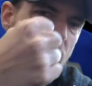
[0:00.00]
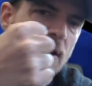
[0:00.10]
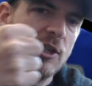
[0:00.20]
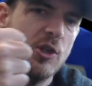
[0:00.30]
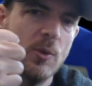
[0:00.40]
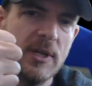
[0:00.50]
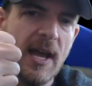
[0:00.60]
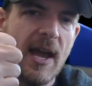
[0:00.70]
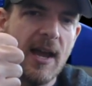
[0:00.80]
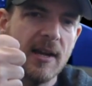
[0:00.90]
you
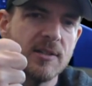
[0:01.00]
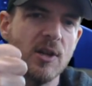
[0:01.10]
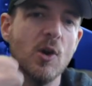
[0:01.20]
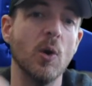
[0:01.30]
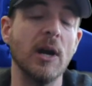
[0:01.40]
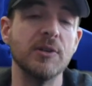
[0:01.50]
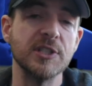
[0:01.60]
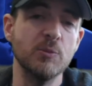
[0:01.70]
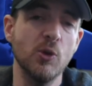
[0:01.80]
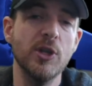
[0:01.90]
react or how
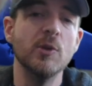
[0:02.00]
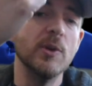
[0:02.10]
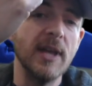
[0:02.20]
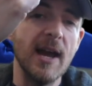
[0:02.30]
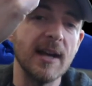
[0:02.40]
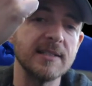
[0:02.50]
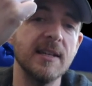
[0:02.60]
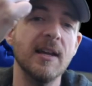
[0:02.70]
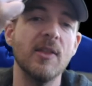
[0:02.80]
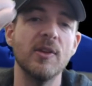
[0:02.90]
smoothly you react,
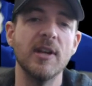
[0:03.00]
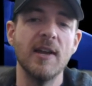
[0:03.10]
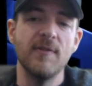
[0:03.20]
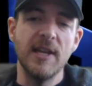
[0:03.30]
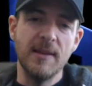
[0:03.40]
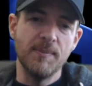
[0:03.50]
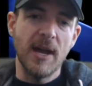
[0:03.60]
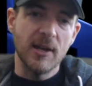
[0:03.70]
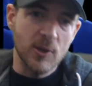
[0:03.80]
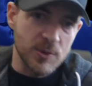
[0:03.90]
the knife
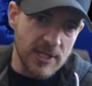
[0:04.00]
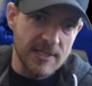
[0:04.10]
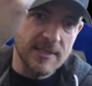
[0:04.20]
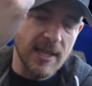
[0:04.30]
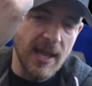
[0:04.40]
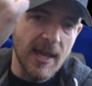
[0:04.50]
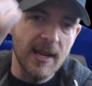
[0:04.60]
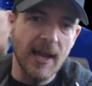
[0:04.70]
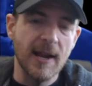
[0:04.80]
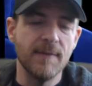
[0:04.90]
impact goes into the head.
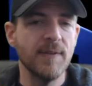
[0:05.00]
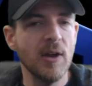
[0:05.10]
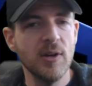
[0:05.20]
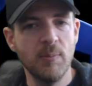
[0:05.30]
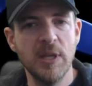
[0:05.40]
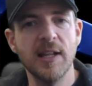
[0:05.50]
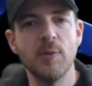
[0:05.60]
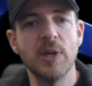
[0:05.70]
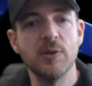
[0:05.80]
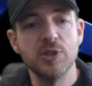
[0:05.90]
And I found immediately
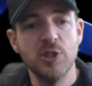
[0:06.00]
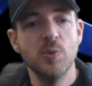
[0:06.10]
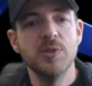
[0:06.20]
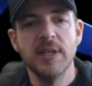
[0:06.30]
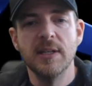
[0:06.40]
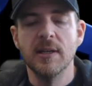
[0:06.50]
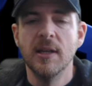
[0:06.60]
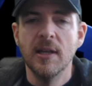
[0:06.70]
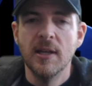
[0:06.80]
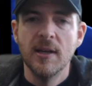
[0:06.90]
when I was using
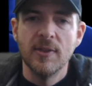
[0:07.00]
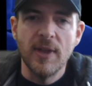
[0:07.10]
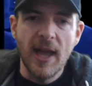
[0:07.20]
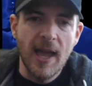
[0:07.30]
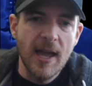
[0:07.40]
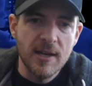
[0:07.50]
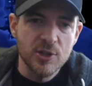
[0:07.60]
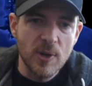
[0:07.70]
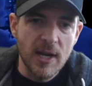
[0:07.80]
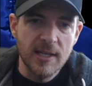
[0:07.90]
the hand
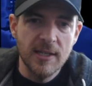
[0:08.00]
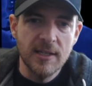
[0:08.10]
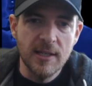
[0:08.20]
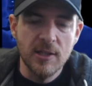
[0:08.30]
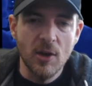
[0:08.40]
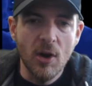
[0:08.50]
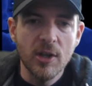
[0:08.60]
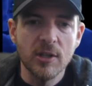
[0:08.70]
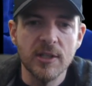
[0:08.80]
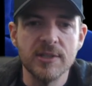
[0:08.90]
tracking in the
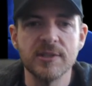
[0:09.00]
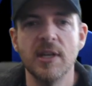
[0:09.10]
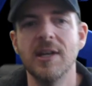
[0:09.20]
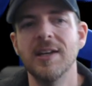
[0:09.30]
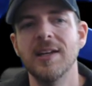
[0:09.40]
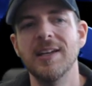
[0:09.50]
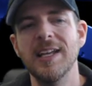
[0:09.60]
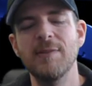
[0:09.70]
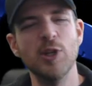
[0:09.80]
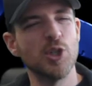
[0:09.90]
Oculus,
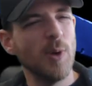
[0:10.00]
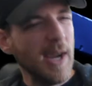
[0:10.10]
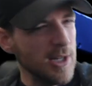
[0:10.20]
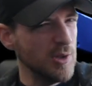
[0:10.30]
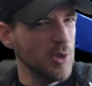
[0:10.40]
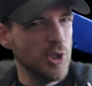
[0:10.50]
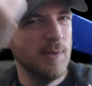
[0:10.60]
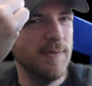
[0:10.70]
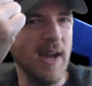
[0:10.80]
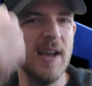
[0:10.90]
if you try and do it too
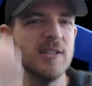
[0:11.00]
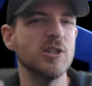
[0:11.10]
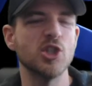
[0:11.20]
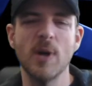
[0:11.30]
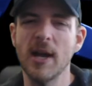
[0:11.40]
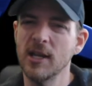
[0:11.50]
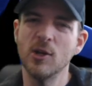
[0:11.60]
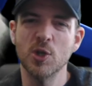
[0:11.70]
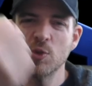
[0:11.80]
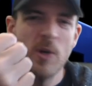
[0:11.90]
fast, the tracking
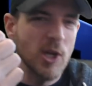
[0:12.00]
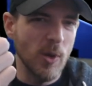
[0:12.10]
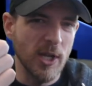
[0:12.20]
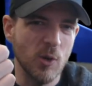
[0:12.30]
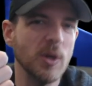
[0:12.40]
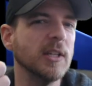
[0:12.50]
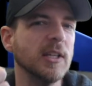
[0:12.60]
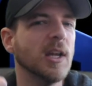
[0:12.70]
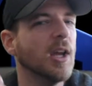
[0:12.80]
goes away quite quickly.